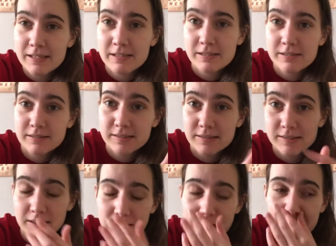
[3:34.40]
is
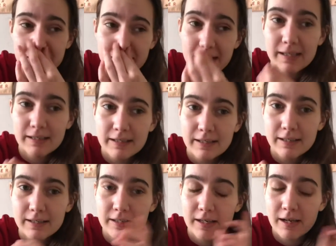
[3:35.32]
Sunday,
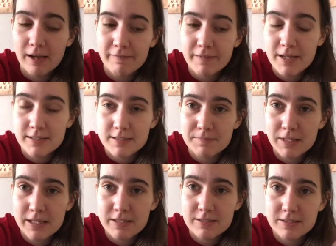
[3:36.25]
and I've got some
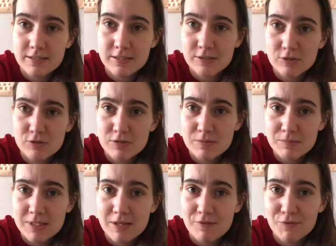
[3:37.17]
plans to do some
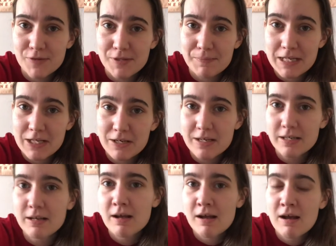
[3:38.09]
stuff with my dog.
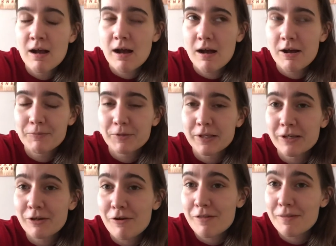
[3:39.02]
We're gonna
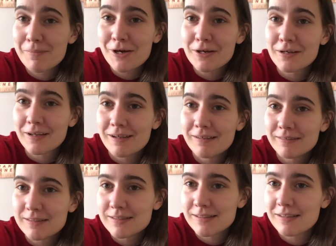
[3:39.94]
go to the park and
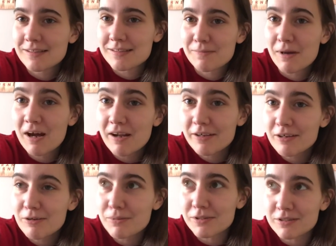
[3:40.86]
listen to some
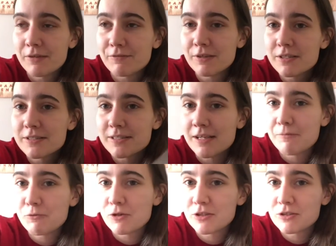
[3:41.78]
audiobooks. First, I'm
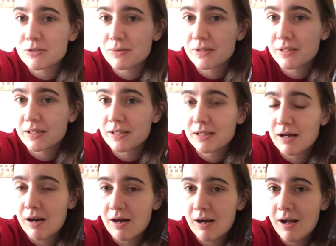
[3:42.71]
going to work
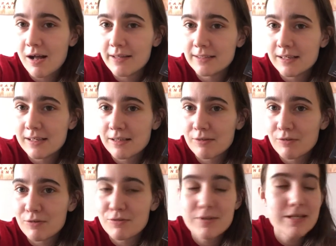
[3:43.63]
on getting
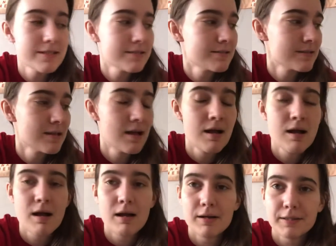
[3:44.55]
through this.
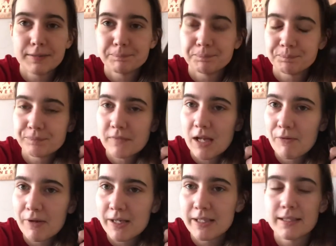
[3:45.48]
I
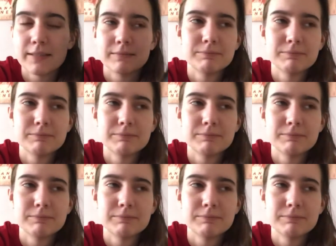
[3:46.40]
want to get